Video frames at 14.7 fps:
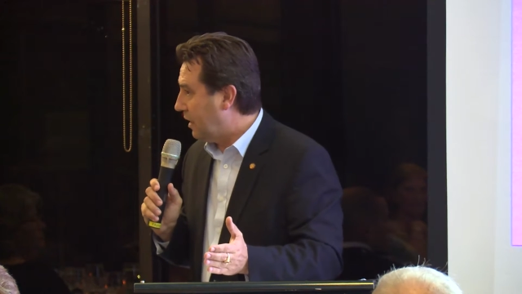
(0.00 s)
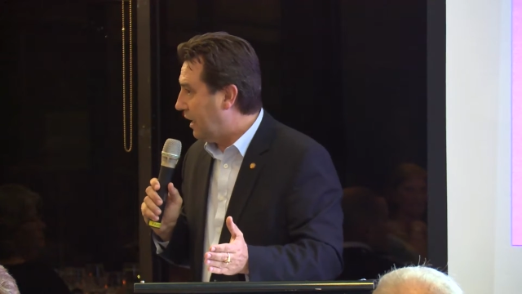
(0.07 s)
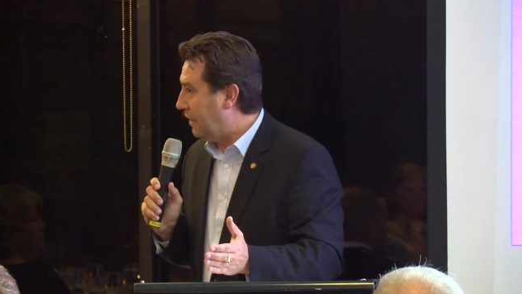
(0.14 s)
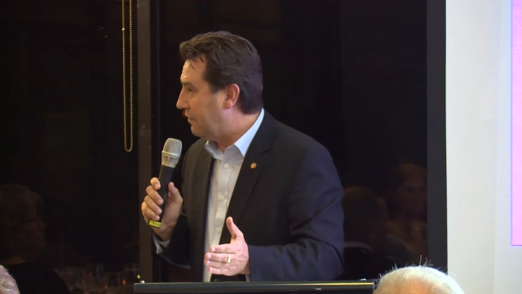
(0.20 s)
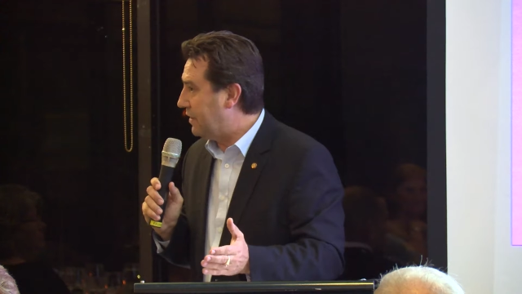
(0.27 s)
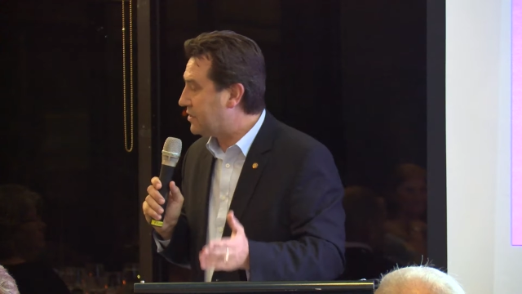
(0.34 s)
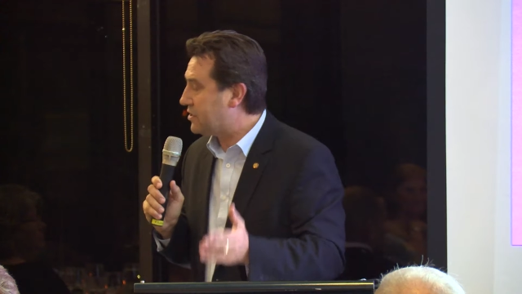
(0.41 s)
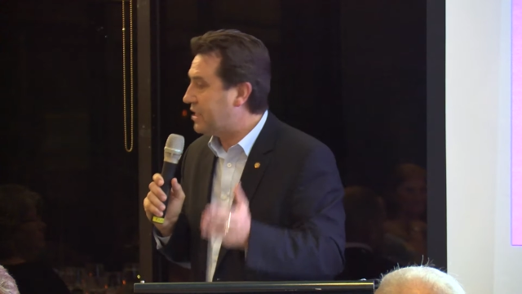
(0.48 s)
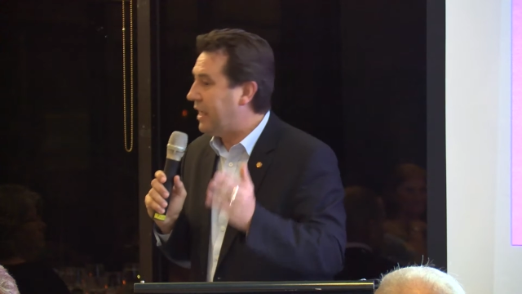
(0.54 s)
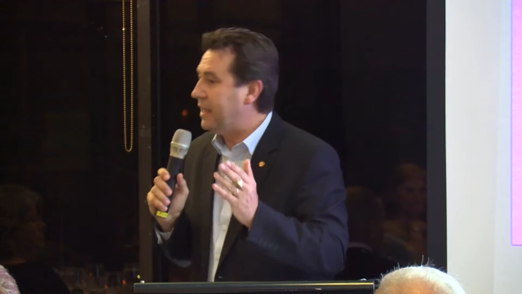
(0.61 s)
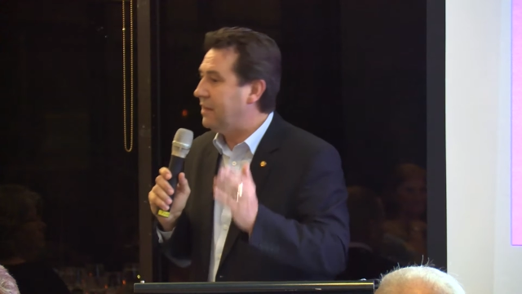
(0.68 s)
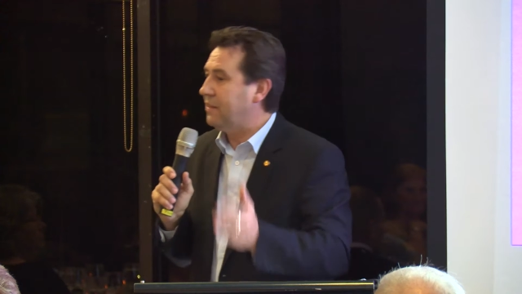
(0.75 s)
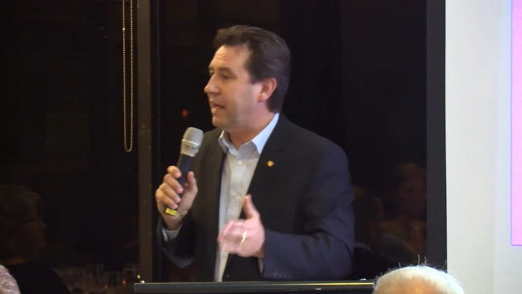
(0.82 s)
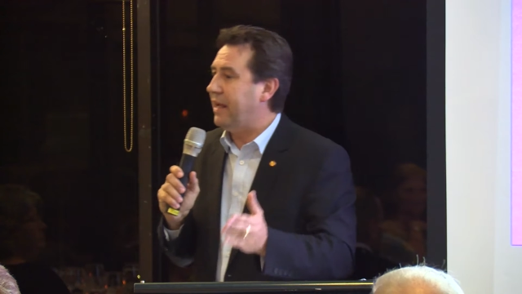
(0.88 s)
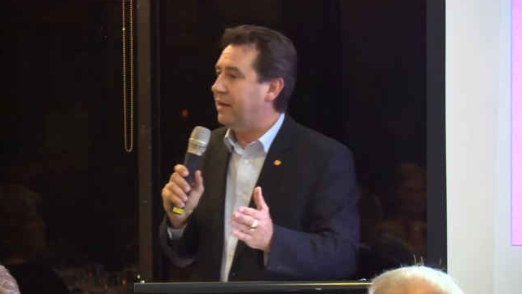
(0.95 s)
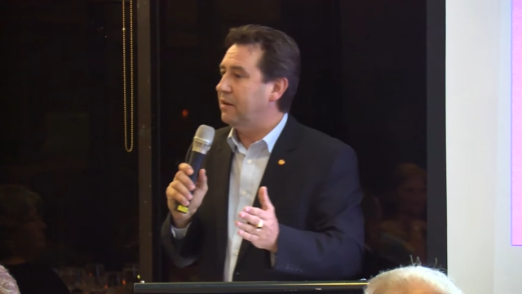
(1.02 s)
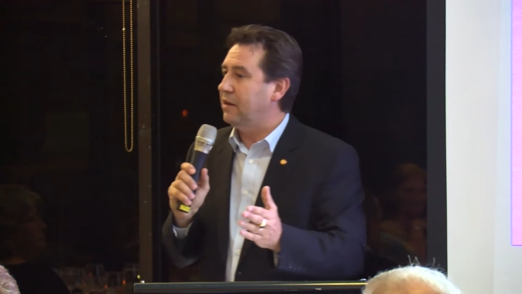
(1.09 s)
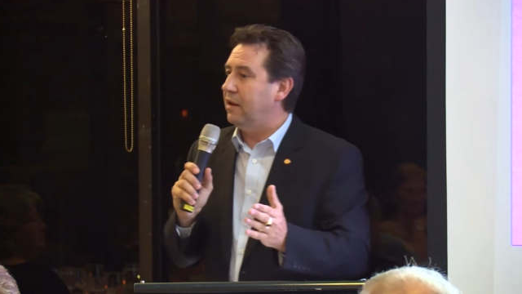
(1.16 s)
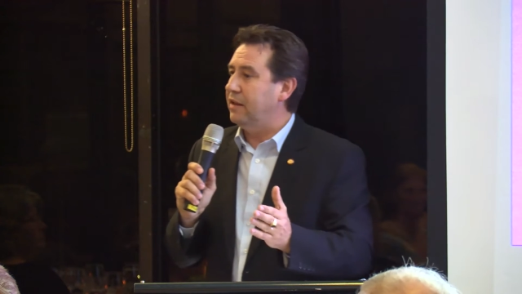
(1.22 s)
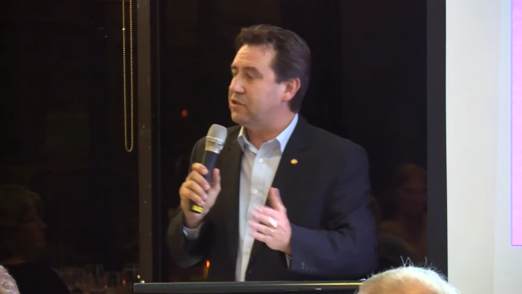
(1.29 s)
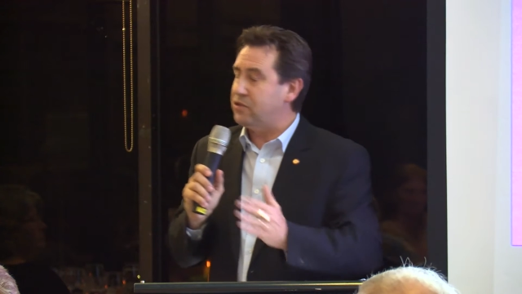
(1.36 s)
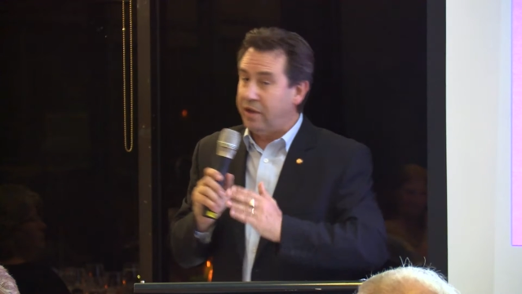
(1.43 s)
And they're saying
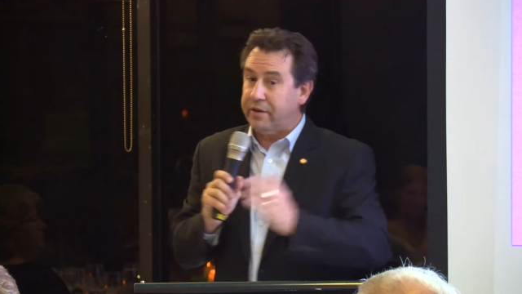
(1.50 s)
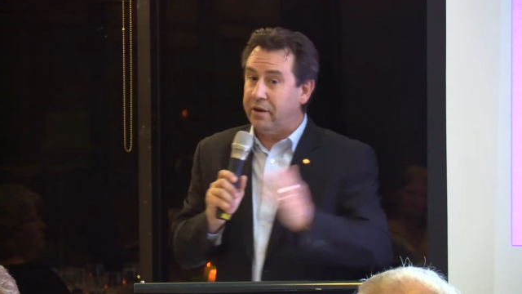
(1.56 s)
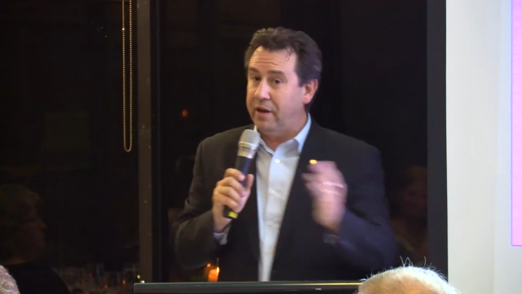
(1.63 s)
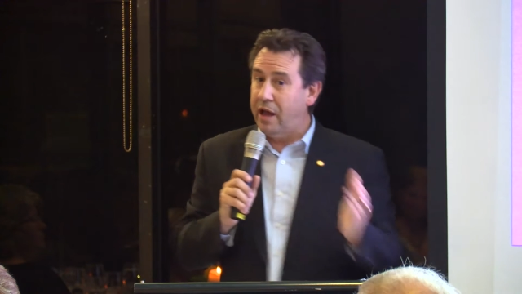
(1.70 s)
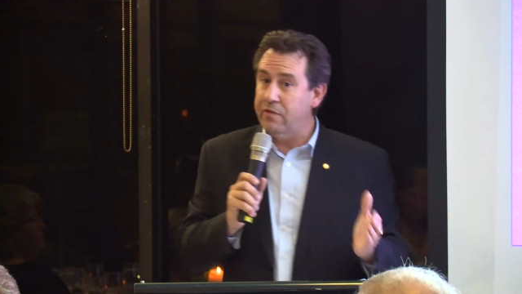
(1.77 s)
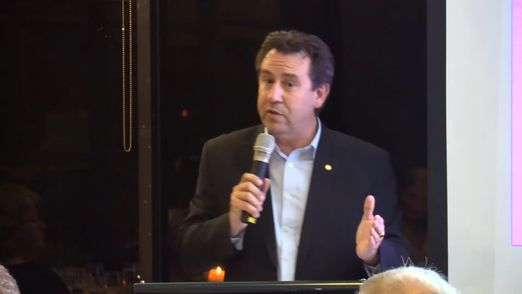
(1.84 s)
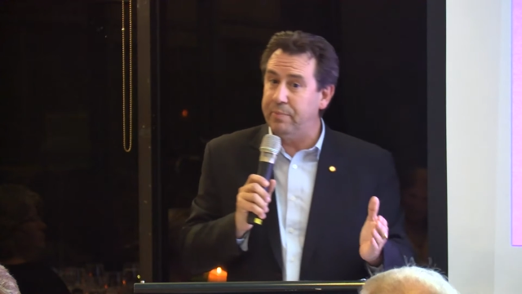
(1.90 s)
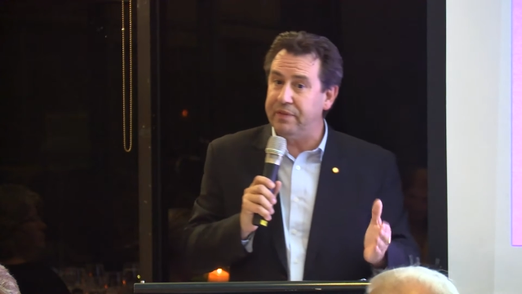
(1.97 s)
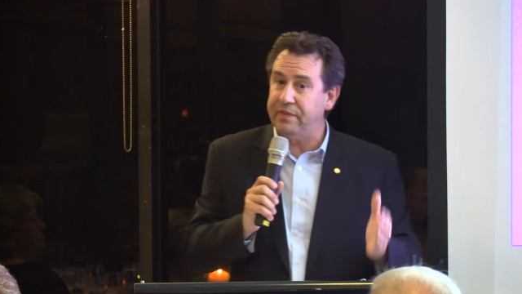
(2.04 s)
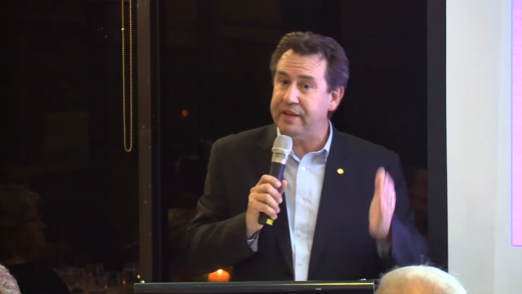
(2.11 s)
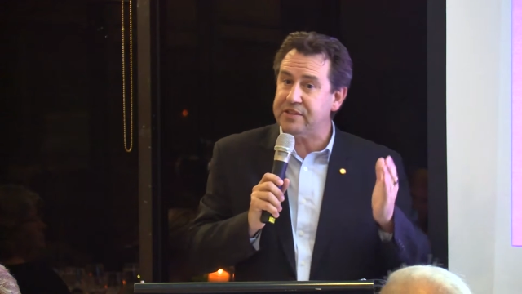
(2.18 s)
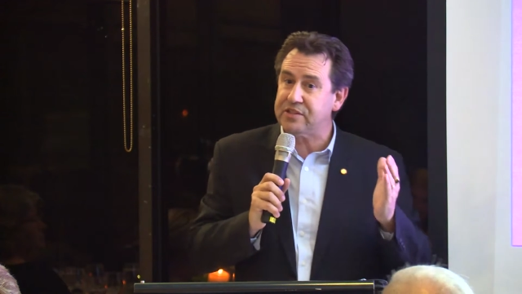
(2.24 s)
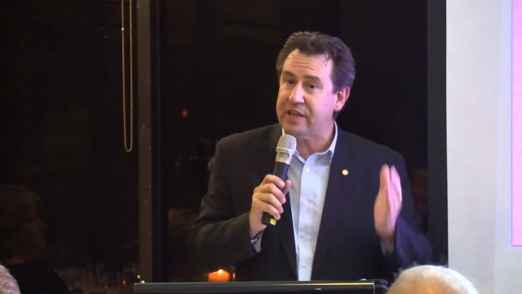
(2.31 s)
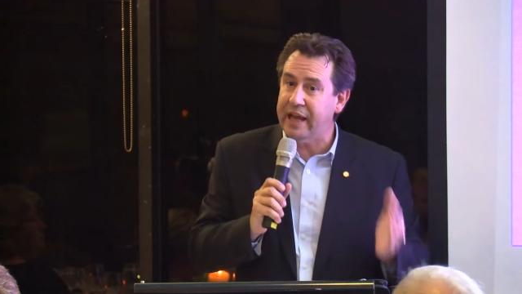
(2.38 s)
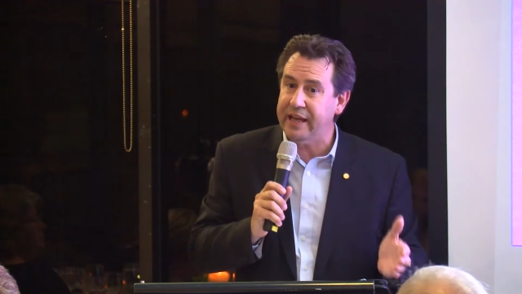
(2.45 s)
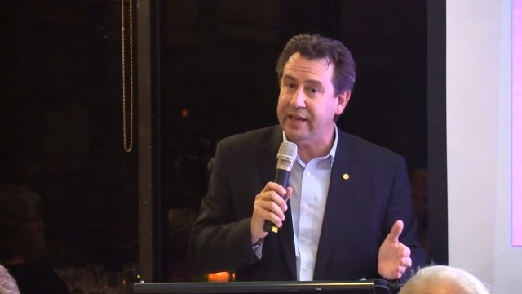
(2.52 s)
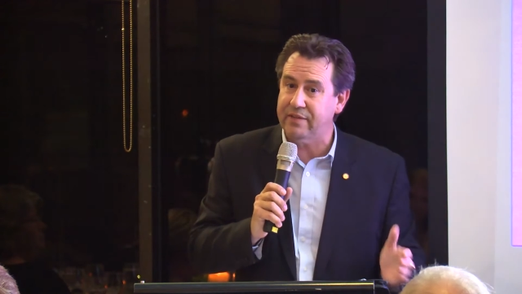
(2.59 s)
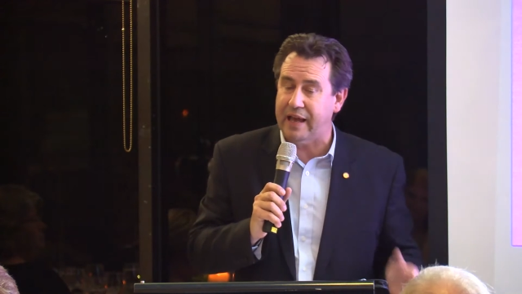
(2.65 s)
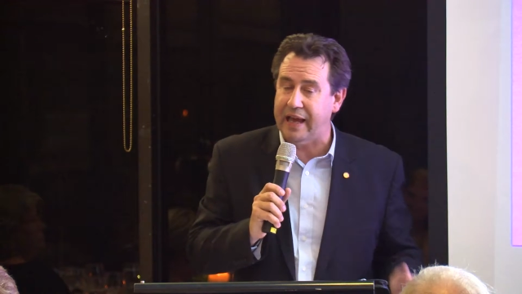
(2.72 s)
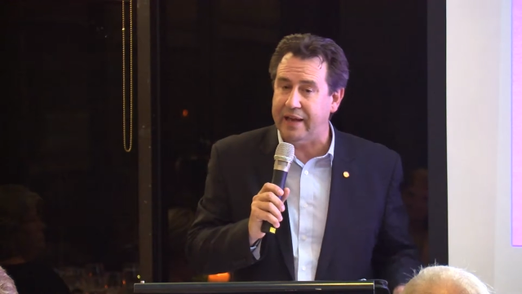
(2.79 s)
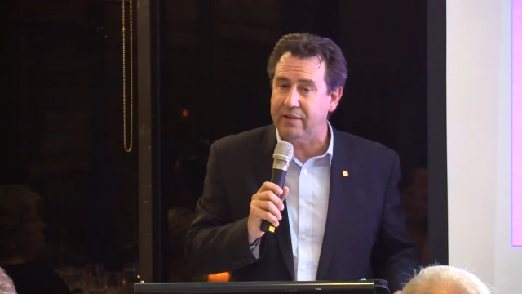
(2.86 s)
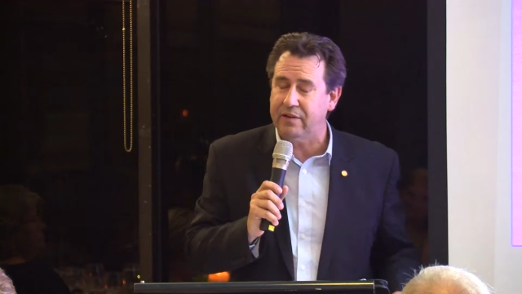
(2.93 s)
that, it's not all over, but they're saying
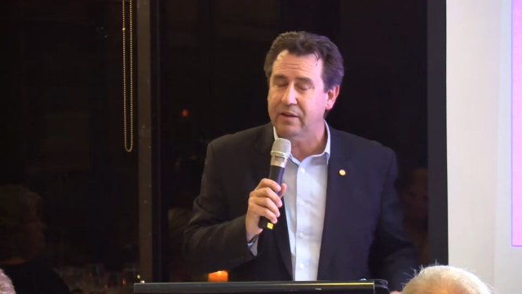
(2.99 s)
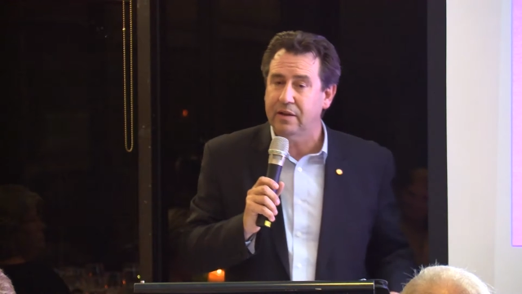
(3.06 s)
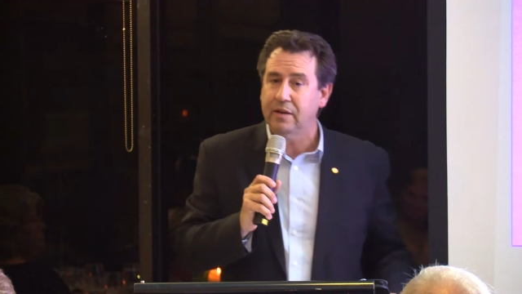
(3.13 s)
that